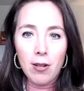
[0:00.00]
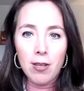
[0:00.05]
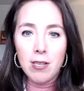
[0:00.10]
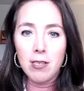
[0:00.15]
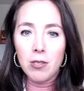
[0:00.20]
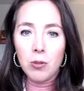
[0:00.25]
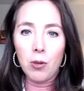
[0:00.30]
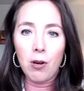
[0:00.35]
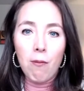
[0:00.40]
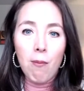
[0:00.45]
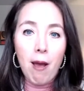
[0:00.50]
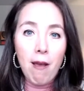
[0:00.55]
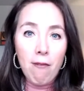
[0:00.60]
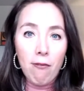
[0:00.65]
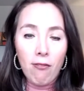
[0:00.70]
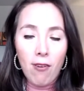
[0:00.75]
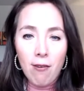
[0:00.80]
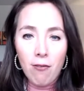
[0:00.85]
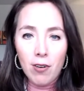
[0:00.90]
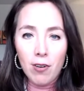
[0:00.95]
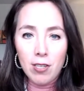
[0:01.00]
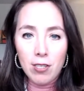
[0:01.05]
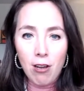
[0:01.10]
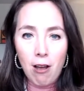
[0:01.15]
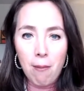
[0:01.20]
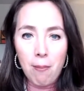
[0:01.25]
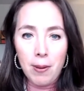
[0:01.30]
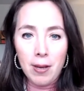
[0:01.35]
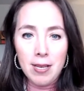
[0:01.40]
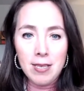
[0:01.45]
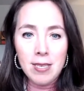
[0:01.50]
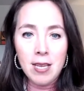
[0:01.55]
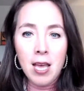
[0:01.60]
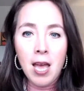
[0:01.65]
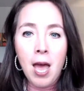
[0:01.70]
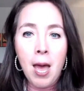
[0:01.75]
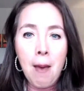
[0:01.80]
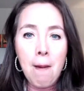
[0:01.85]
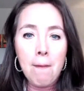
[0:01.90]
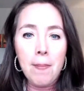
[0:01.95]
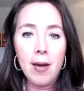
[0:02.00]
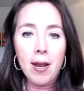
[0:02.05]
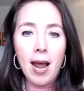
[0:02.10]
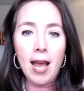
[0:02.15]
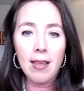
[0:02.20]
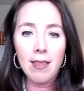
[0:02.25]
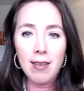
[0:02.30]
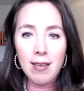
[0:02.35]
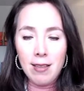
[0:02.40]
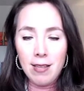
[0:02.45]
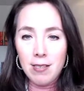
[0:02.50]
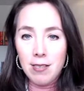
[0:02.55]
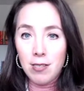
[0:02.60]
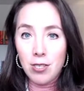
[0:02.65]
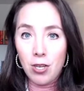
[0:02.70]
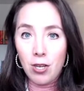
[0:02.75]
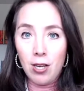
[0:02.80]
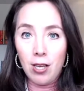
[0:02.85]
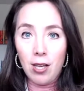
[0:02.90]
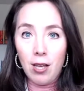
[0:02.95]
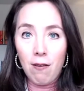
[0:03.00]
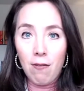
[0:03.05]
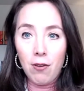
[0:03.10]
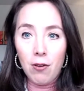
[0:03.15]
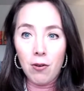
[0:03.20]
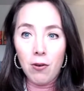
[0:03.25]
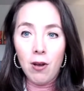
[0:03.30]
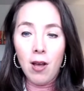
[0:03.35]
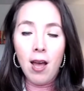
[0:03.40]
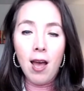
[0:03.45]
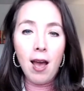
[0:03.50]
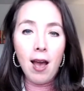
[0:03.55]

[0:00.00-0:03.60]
This is one of my favorite topics, but I think this is going to give you